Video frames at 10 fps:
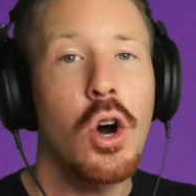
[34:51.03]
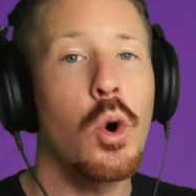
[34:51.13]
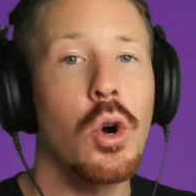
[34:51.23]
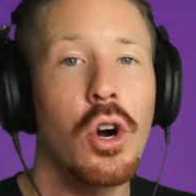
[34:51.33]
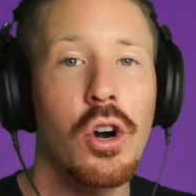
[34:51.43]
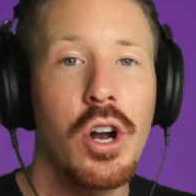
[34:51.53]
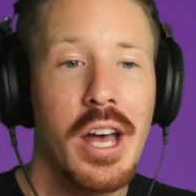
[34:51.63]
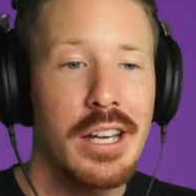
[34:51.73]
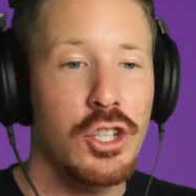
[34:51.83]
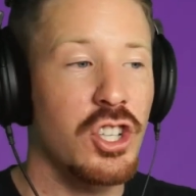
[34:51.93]
or
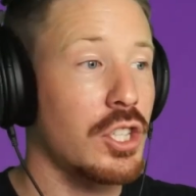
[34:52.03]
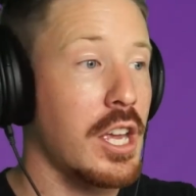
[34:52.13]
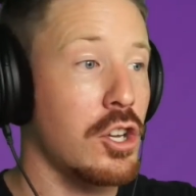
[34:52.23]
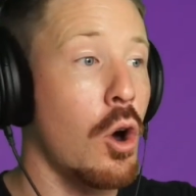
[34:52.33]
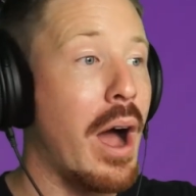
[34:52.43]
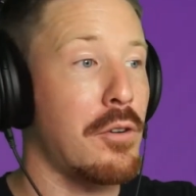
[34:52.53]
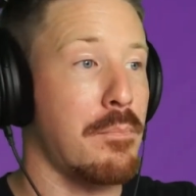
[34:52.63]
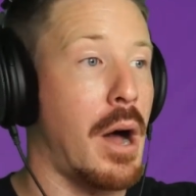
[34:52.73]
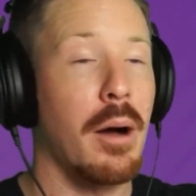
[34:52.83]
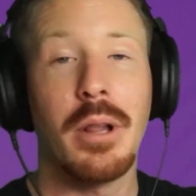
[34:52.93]
just like go out in
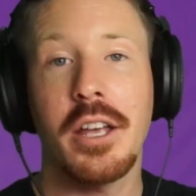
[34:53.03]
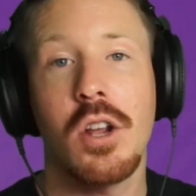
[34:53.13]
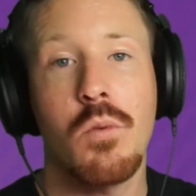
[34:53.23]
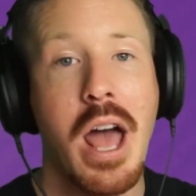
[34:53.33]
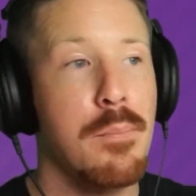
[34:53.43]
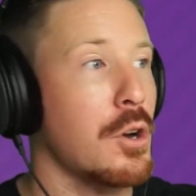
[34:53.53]
public and rap,